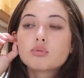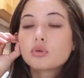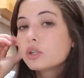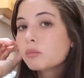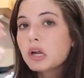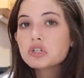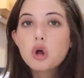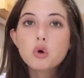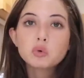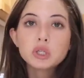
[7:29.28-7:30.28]
pretty much
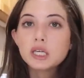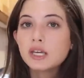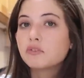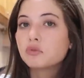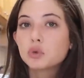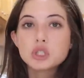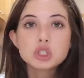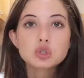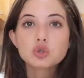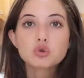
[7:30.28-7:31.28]
only
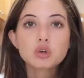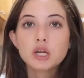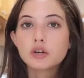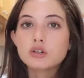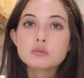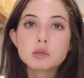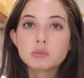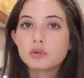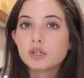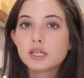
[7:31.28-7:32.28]
influencer creators,
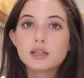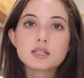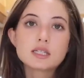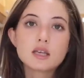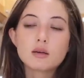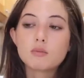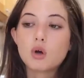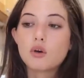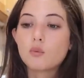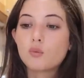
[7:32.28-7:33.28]
people in the
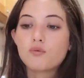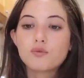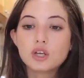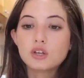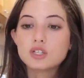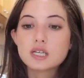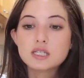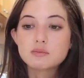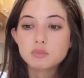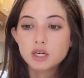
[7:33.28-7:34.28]
same field
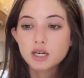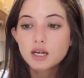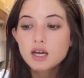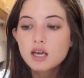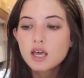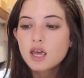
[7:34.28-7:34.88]
as me.